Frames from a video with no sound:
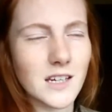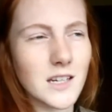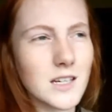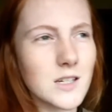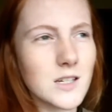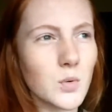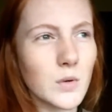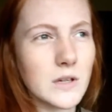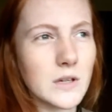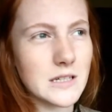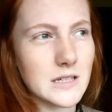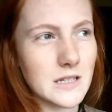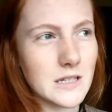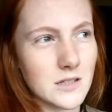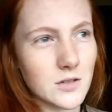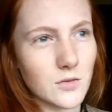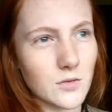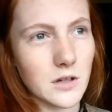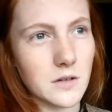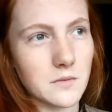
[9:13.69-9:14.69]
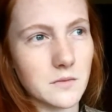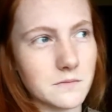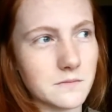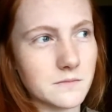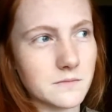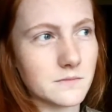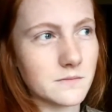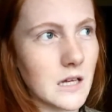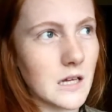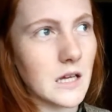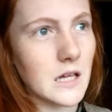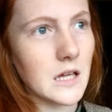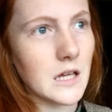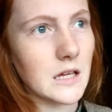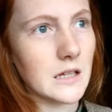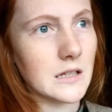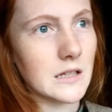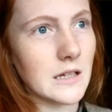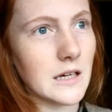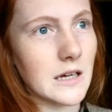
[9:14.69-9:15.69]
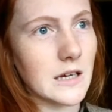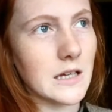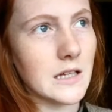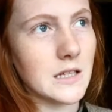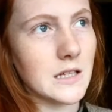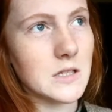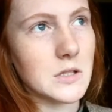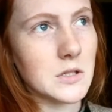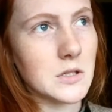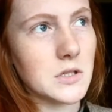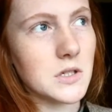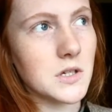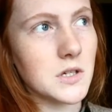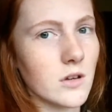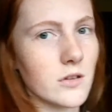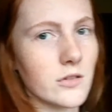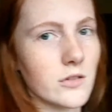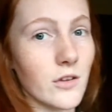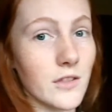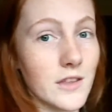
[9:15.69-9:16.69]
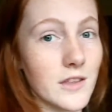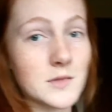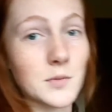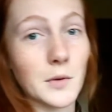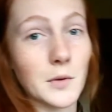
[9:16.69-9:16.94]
Then I tweeted it to him, and then saw